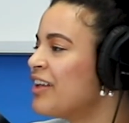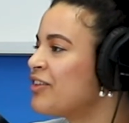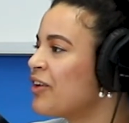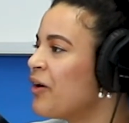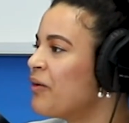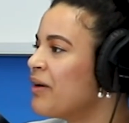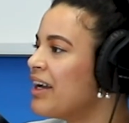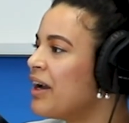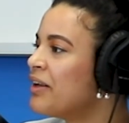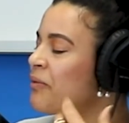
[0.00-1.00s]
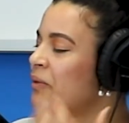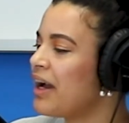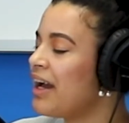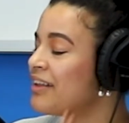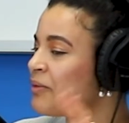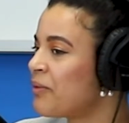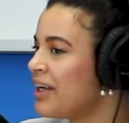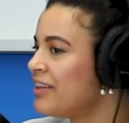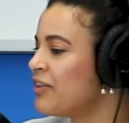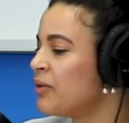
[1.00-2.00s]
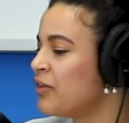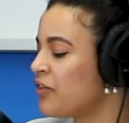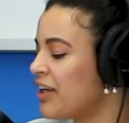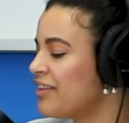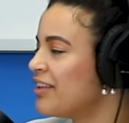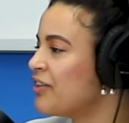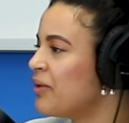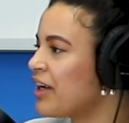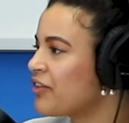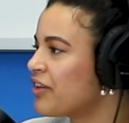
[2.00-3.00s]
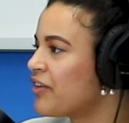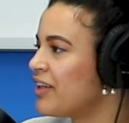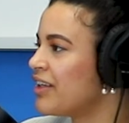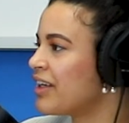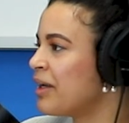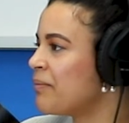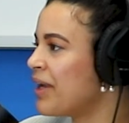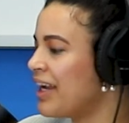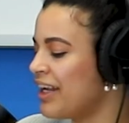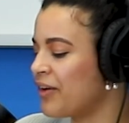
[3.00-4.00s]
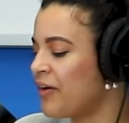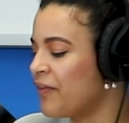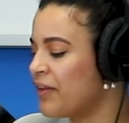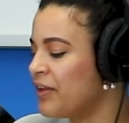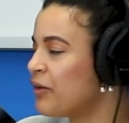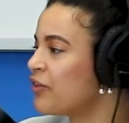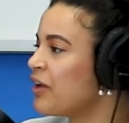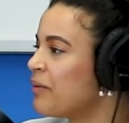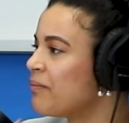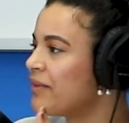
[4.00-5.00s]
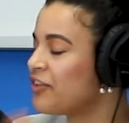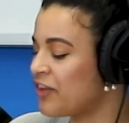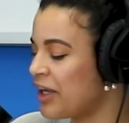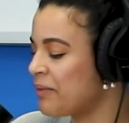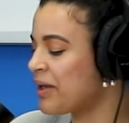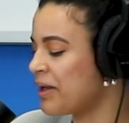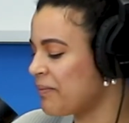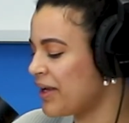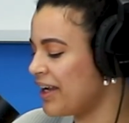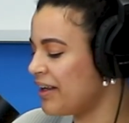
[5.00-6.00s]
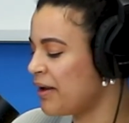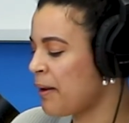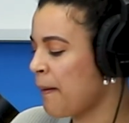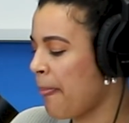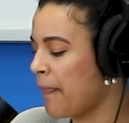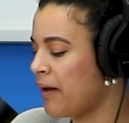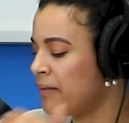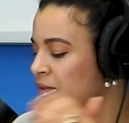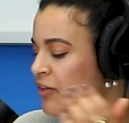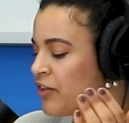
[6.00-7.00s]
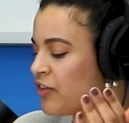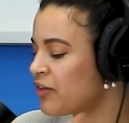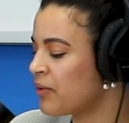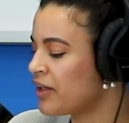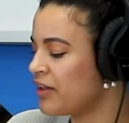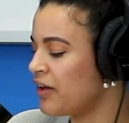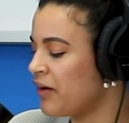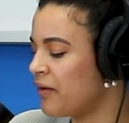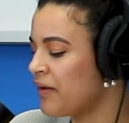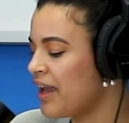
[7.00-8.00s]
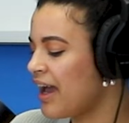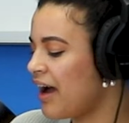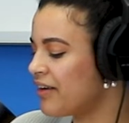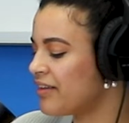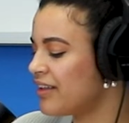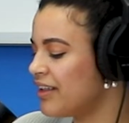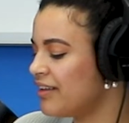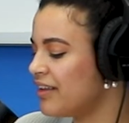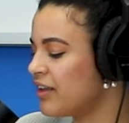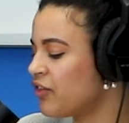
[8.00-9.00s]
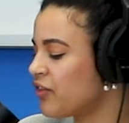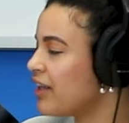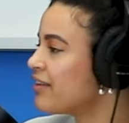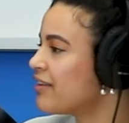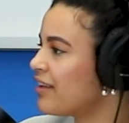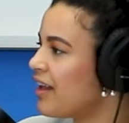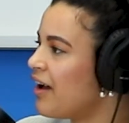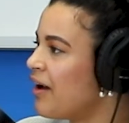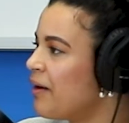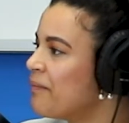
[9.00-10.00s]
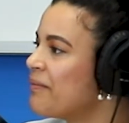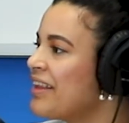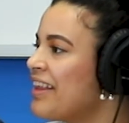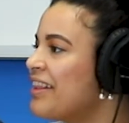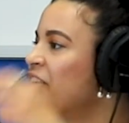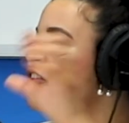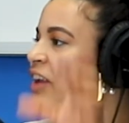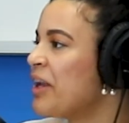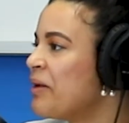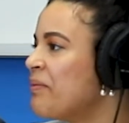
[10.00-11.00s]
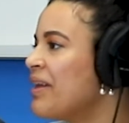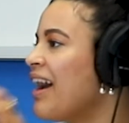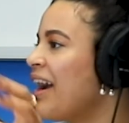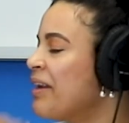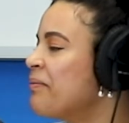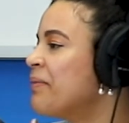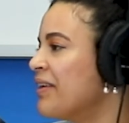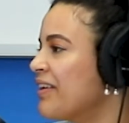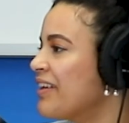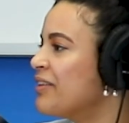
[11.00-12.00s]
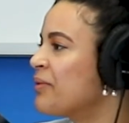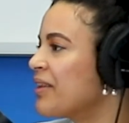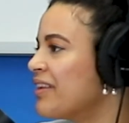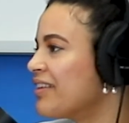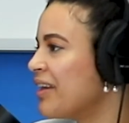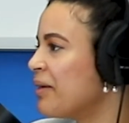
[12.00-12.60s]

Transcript: So, and as a way to address this, you actually created a campaign called the No Shame campaign. So I just want to know, how does Easy address the shame behind periods with this